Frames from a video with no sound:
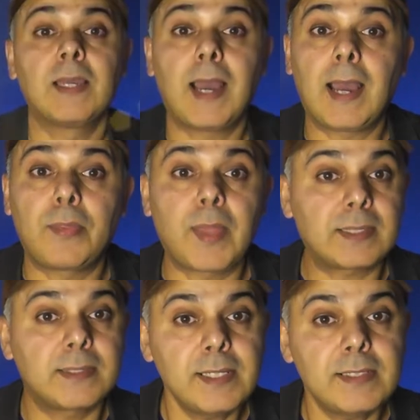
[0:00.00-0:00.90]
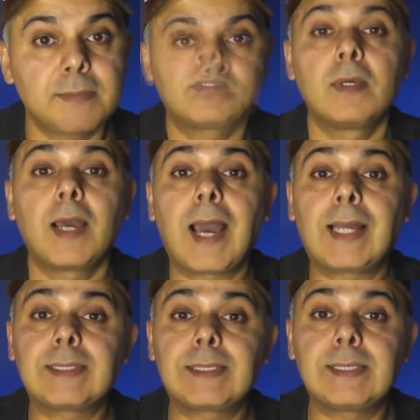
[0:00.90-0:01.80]
And that's it.
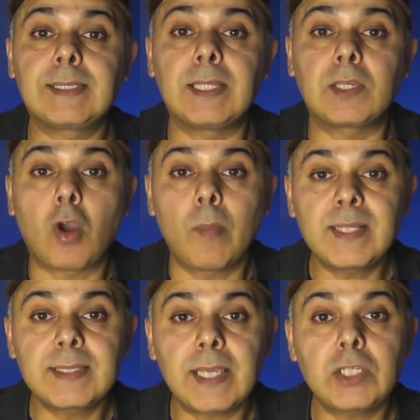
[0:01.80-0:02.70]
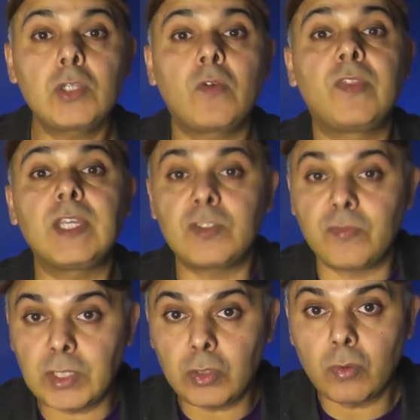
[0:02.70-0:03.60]
Answers in the comment section of this
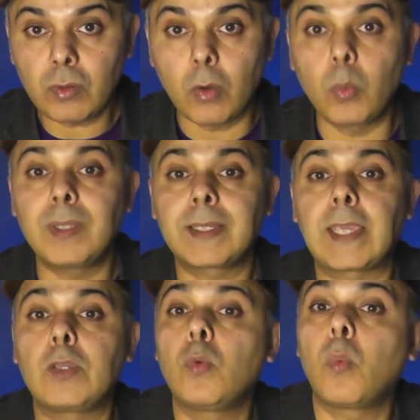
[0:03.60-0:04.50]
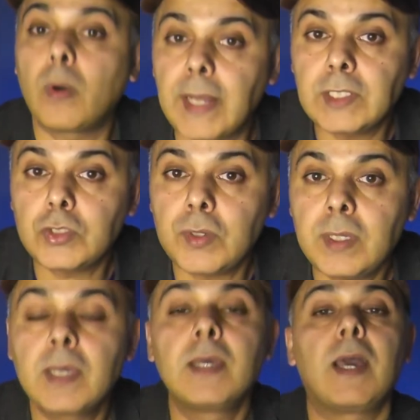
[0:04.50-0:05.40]
video will get you 1 entry,
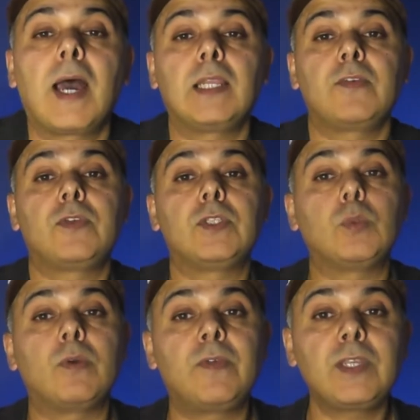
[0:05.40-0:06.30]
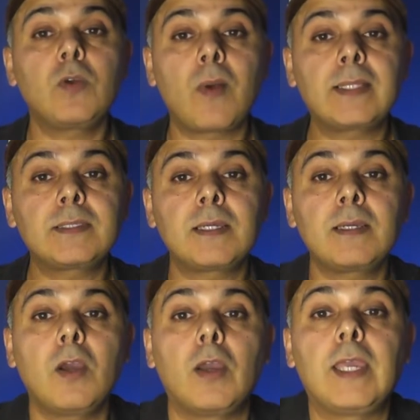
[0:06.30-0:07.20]
and if you do a video
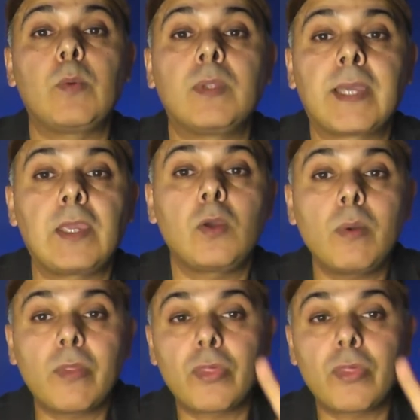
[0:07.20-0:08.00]
answer, it will get you